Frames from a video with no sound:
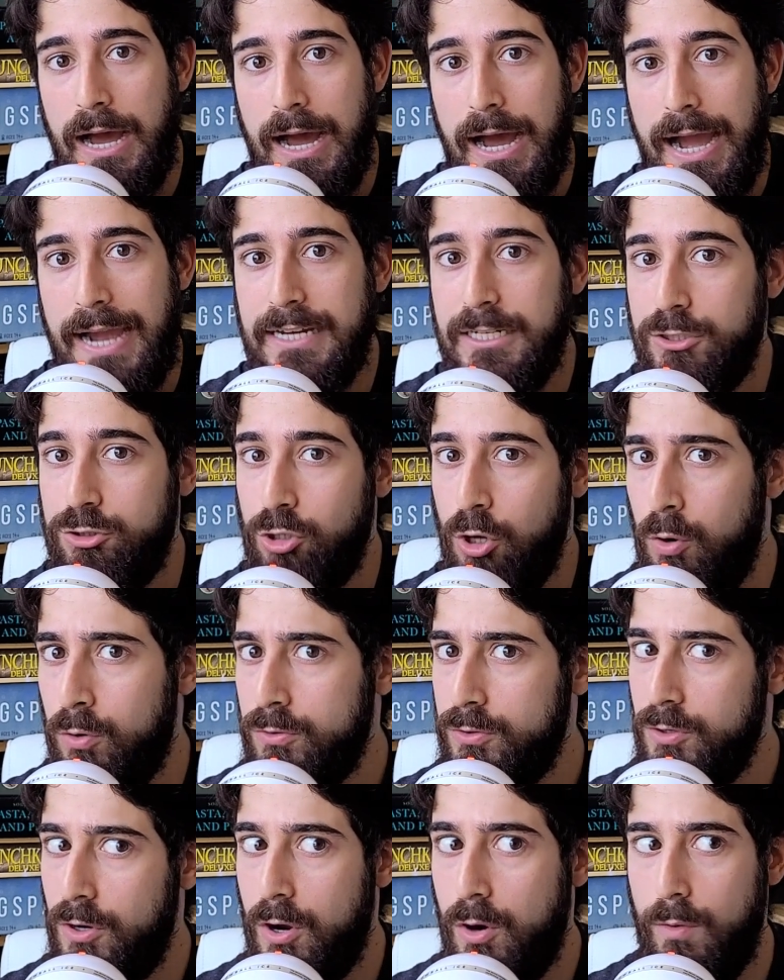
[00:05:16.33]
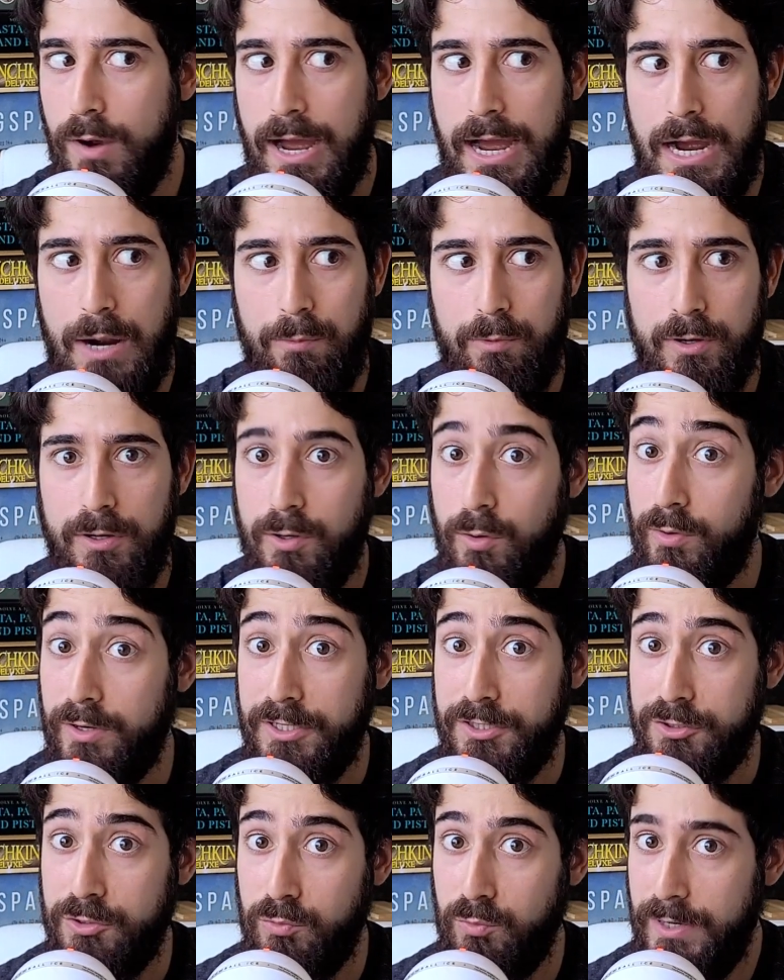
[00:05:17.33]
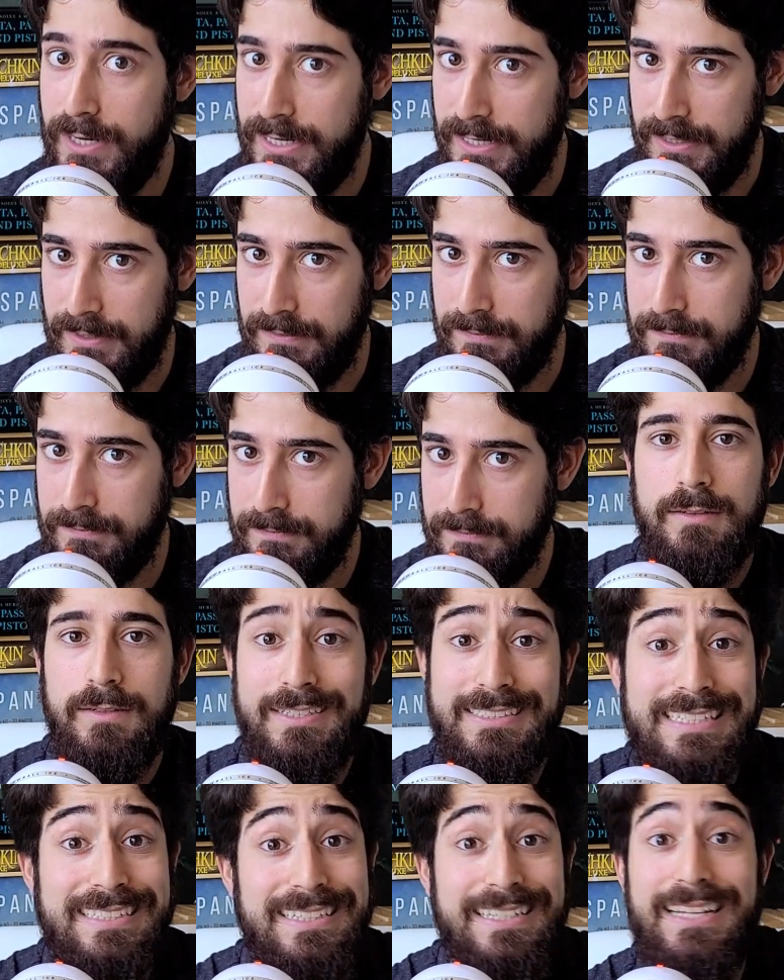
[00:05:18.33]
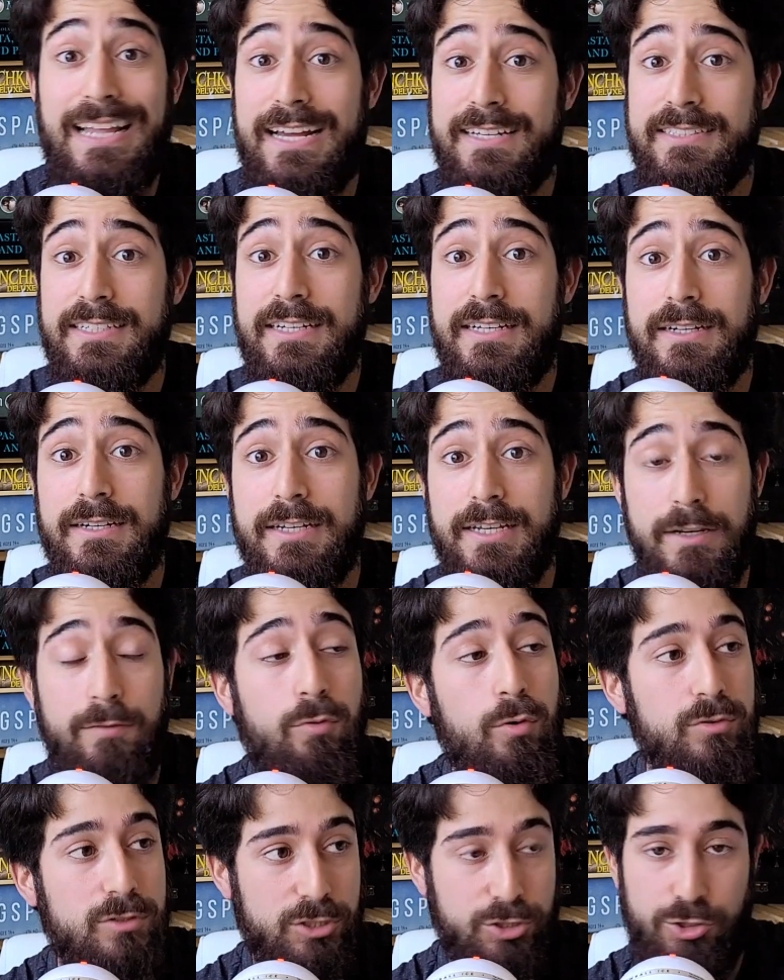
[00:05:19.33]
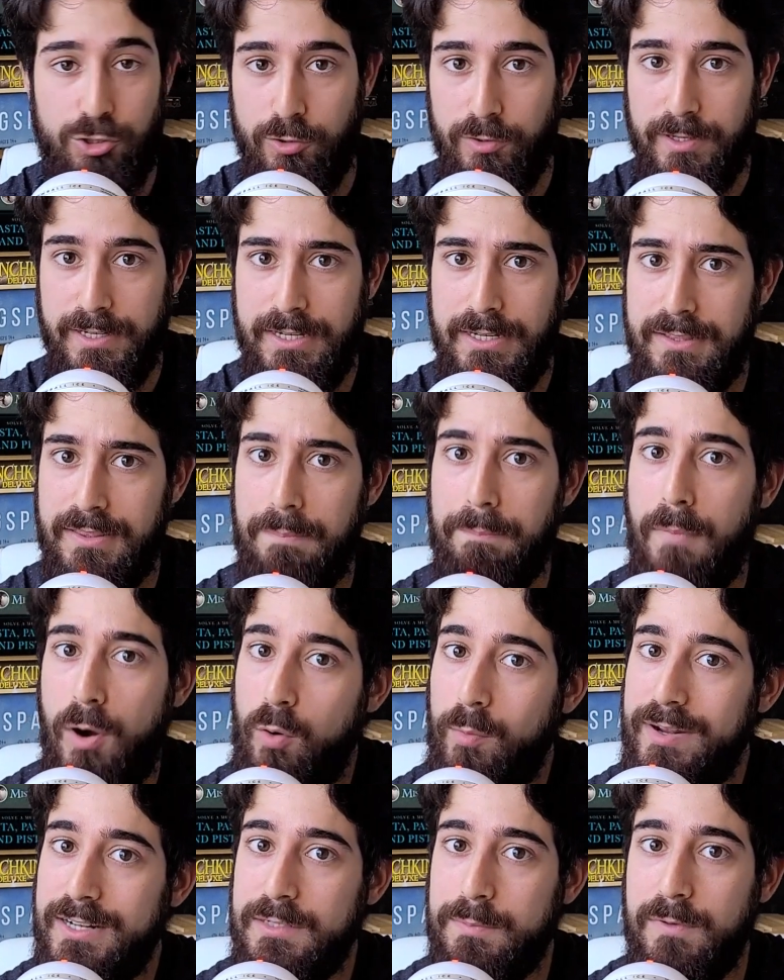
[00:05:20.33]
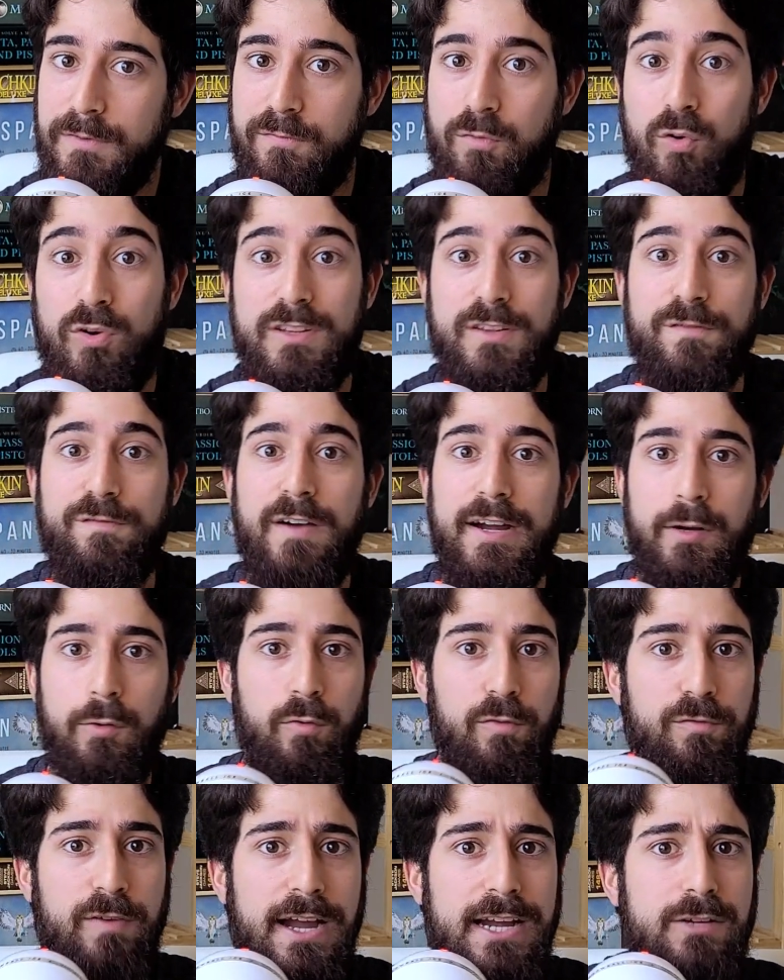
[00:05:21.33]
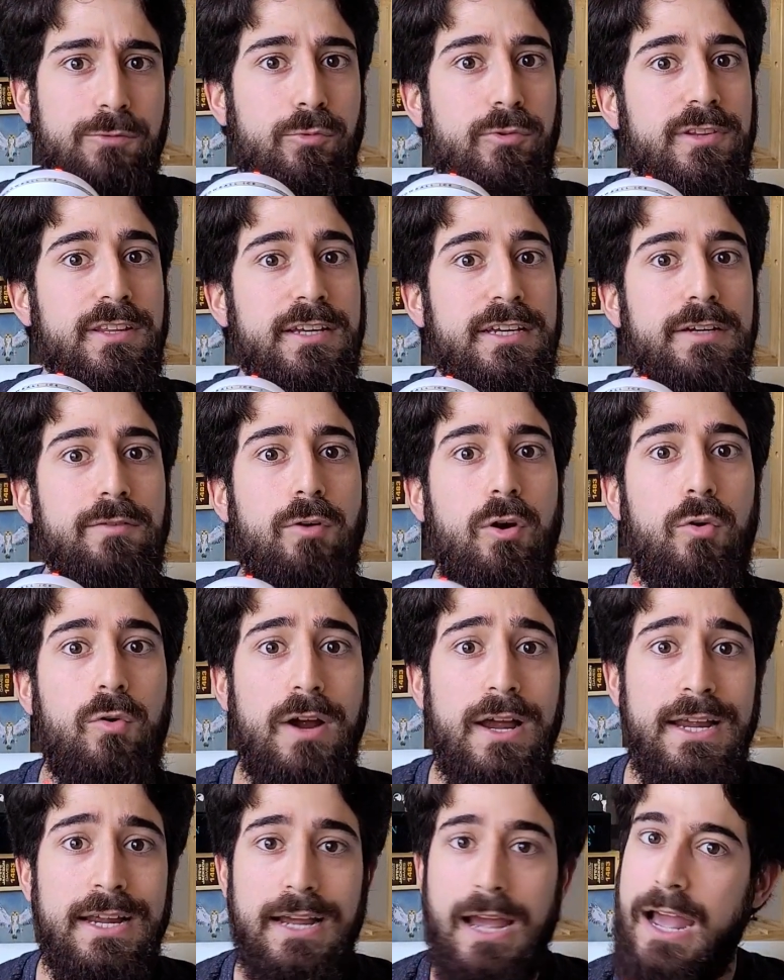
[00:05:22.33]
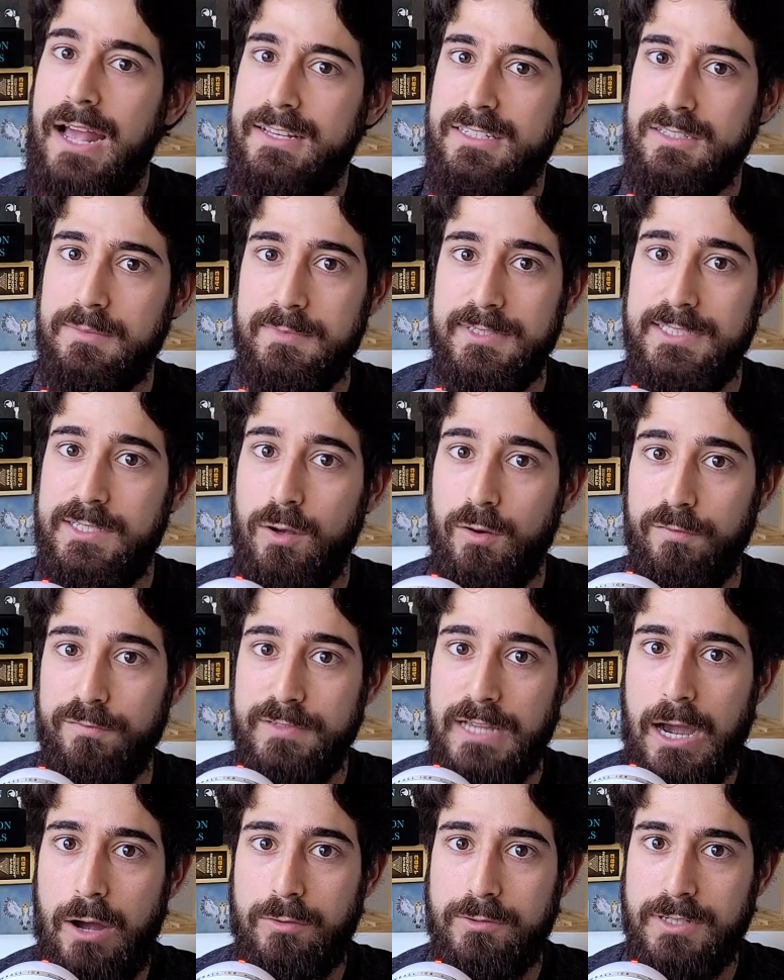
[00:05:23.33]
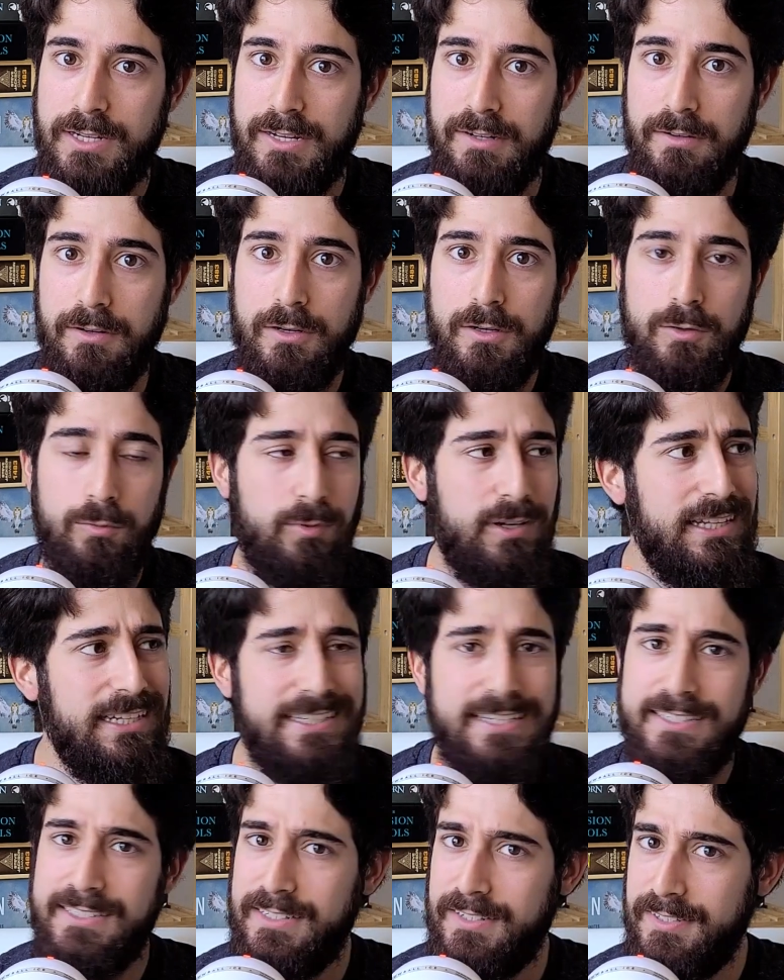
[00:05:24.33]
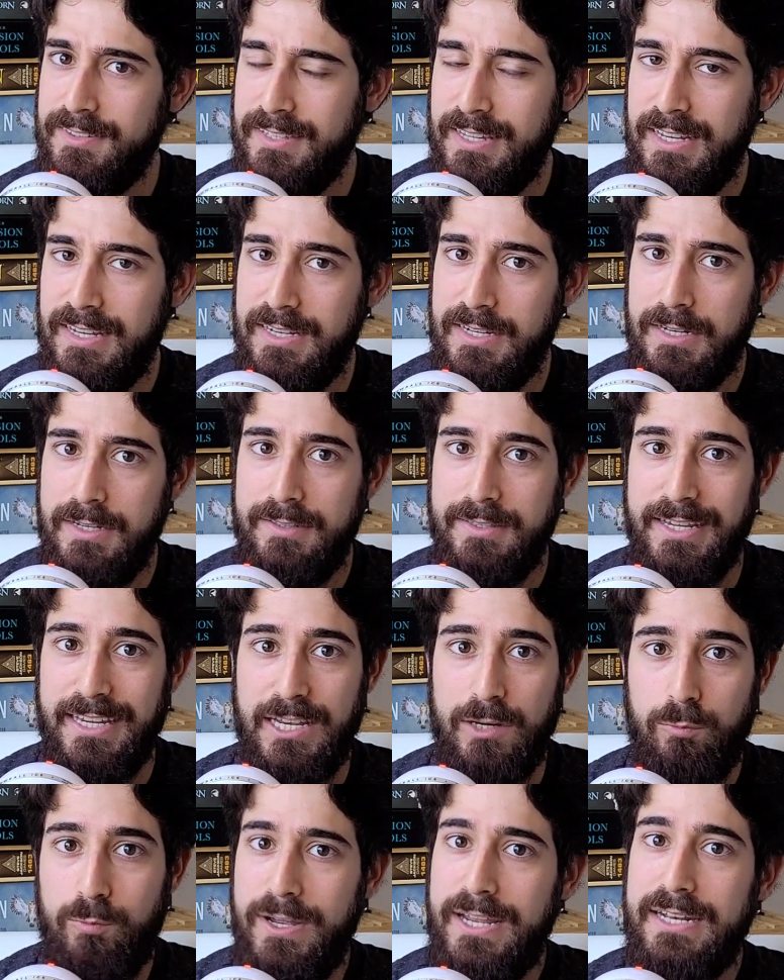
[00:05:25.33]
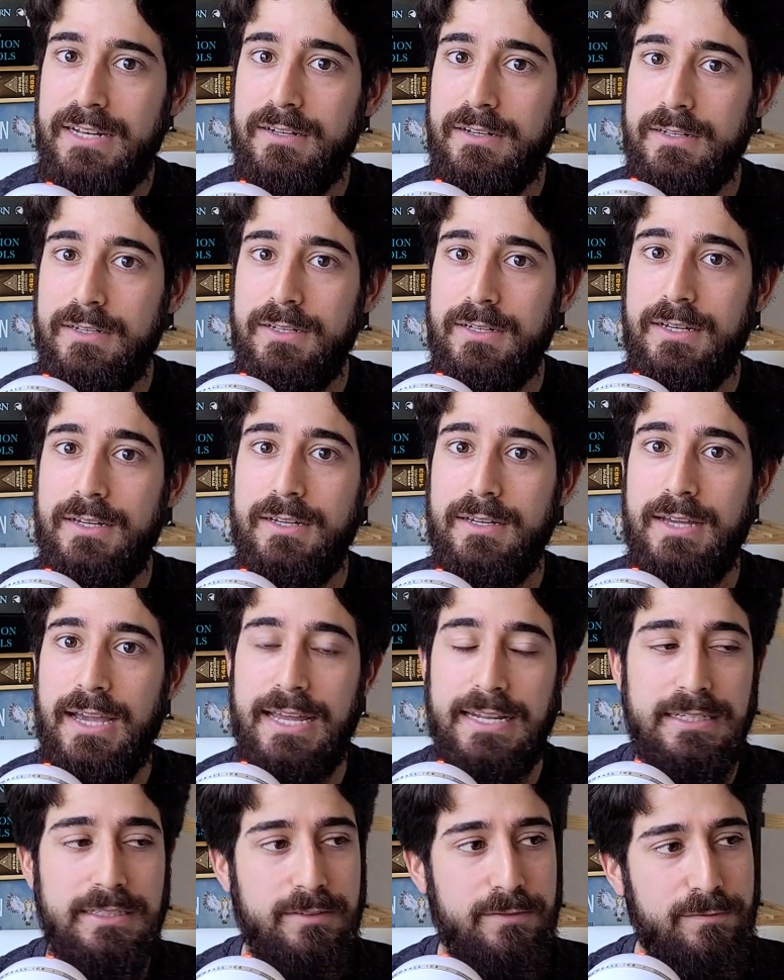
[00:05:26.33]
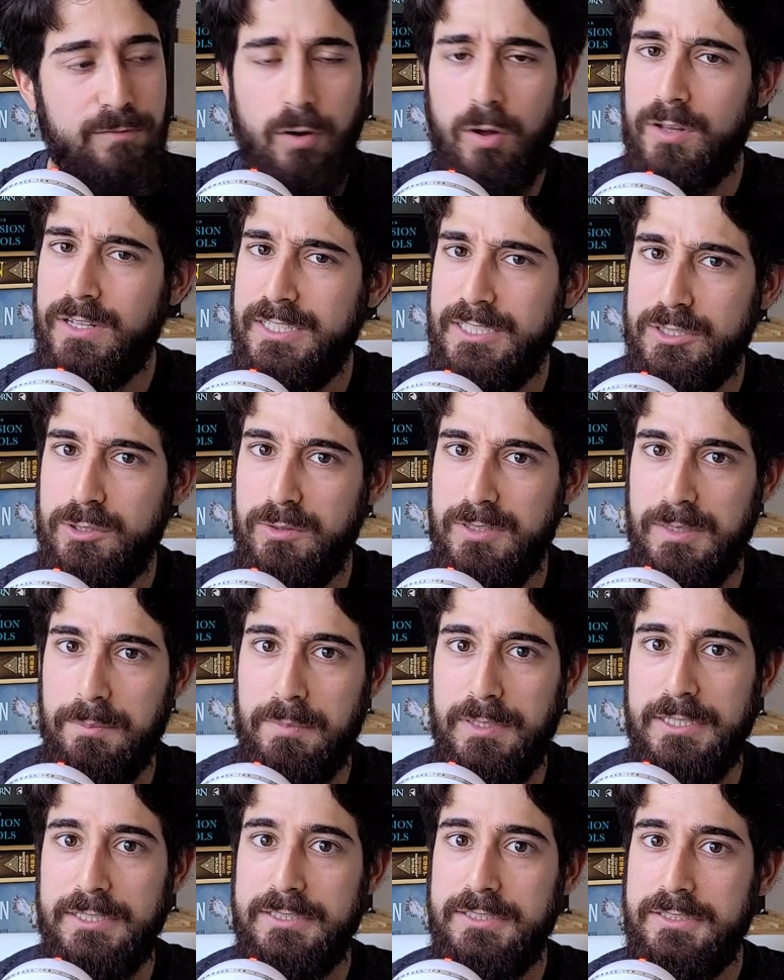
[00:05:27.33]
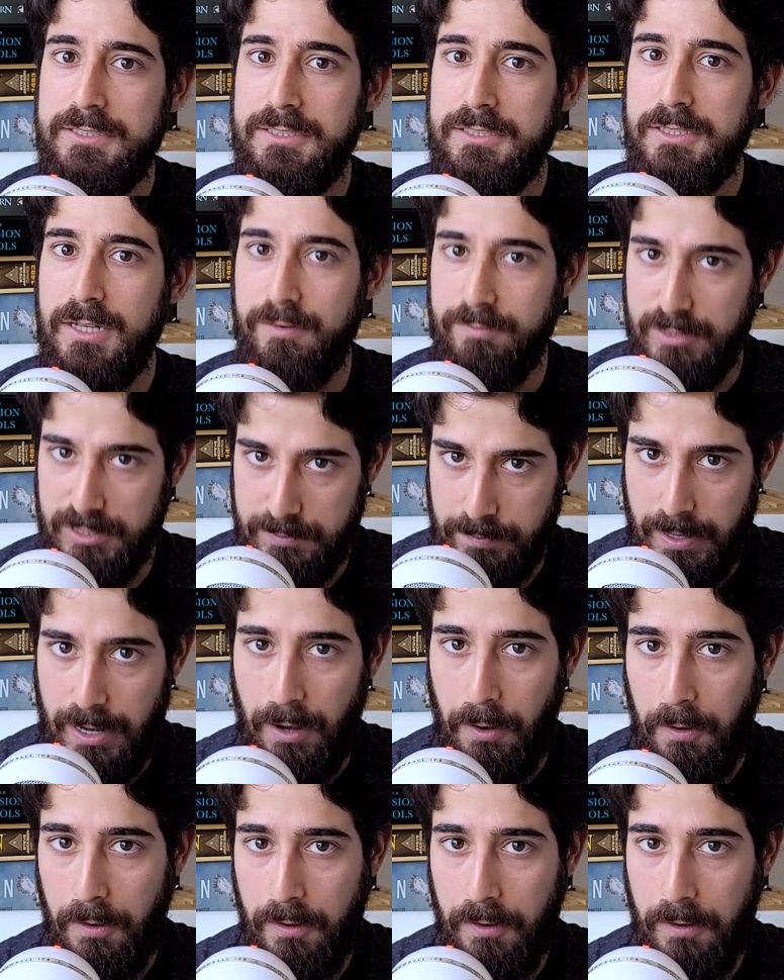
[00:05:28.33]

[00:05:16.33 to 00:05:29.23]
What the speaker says: I don't know how we're going to win. This is classic hero's journey, the moment before the final fight where the hero has some self-doubt and really doesn't think they can win and fall into an abyss of despair.